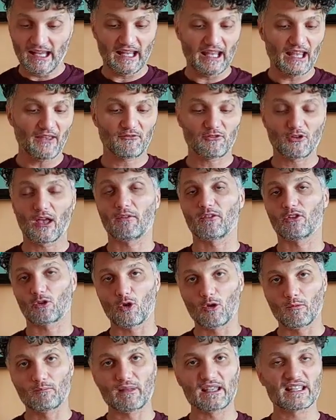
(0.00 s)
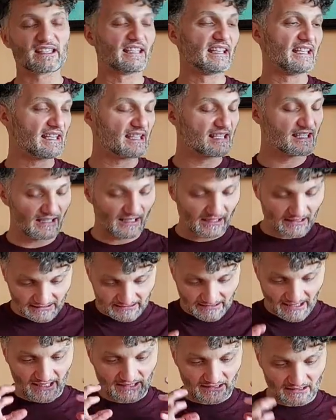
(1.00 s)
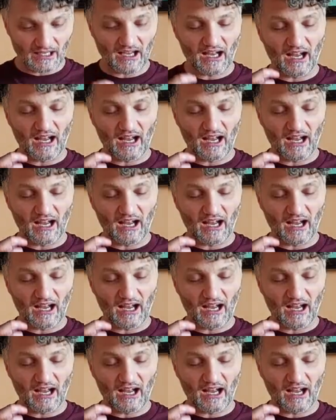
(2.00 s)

If you have your own business, then